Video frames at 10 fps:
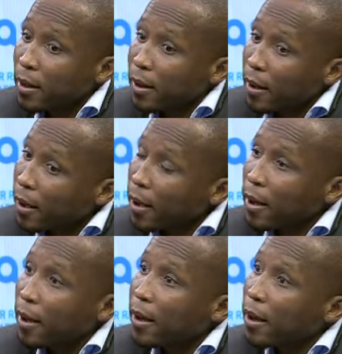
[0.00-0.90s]

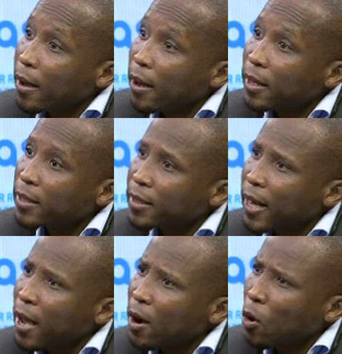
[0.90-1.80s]

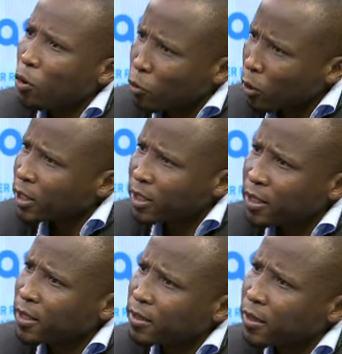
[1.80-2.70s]
the
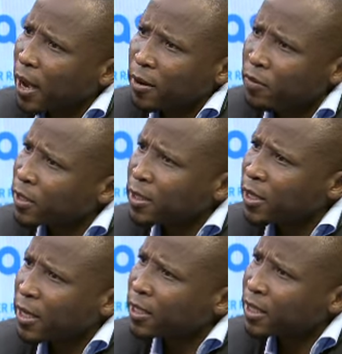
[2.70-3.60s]
authorities are
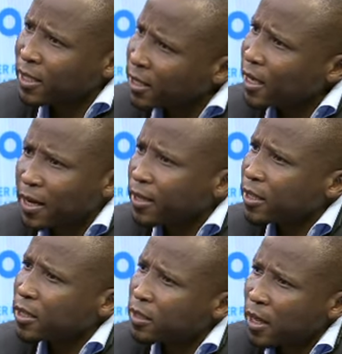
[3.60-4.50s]
investigating these
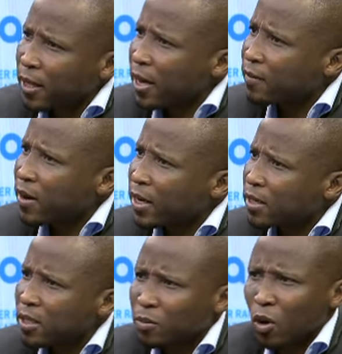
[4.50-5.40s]
allegations that they have
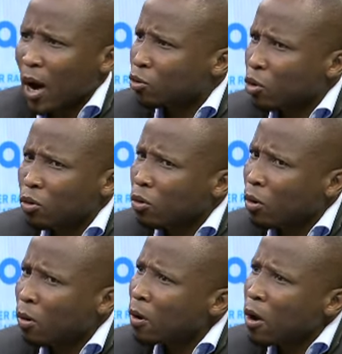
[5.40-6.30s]
against him. So I don't know